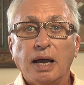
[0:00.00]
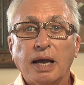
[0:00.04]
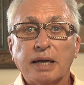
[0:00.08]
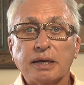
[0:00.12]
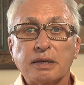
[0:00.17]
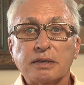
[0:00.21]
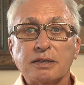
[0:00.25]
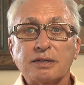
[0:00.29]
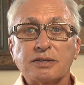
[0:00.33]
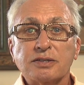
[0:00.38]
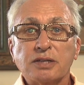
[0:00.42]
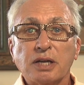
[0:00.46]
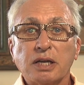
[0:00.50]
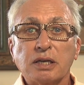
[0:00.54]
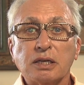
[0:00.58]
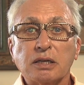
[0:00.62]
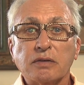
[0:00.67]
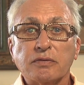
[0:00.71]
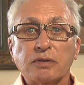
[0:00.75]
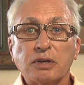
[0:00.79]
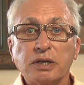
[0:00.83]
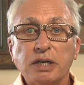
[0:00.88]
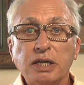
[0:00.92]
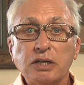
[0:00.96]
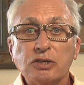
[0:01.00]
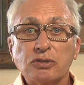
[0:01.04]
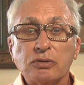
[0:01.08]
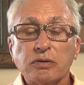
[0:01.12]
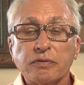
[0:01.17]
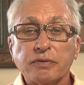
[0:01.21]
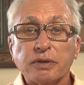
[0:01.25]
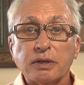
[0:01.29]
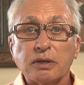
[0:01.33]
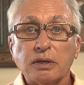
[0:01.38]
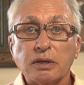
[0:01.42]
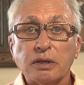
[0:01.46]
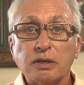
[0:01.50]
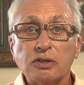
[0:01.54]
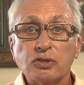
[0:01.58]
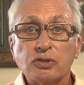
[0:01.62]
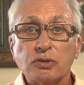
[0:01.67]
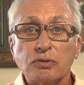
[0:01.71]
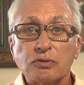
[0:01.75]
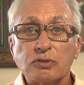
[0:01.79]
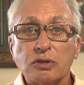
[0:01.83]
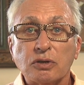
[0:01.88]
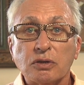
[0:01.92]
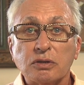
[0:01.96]
An understanding of the nature of the
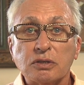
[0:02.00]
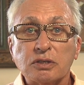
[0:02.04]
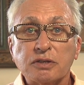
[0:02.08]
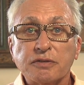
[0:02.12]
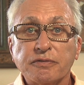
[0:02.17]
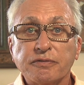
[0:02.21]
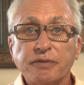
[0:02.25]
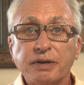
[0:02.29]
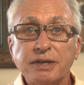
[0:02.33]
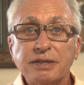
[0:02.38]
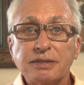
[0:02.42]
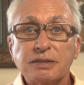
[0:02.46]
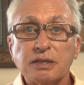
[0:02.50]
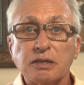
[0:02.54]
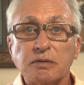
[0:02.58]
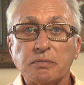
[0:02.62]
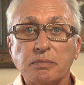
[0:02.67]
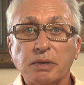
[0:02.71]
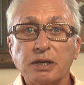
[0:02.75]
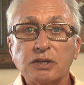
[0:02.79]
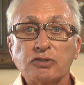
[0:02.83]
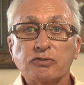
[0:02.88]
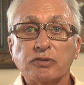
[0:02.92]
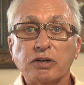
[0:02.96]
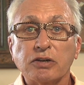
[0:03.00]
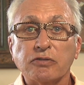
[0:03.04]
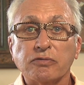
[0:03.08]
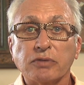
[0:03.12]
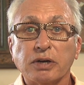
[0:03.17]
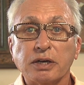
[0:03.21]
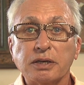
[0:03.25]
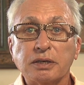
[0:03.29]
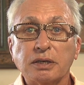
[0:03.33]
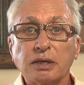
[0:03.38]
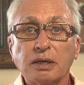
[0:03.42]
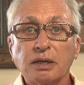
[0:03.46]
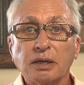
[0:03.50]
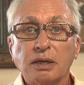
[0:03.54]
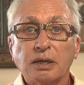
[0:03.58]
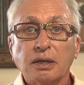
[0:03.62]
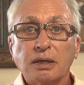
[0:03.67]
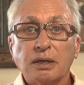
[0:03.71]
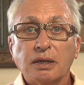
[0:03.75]
issues learners face in mastering writing,